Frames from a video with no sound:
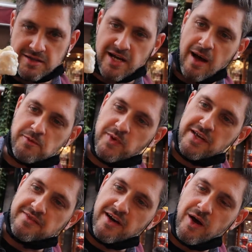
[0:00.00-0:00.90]
topped
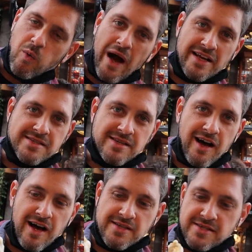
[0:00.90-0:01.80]
with a white
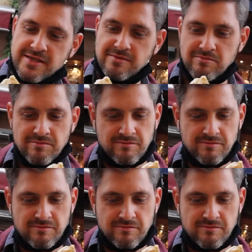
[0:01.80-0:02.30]
sauce,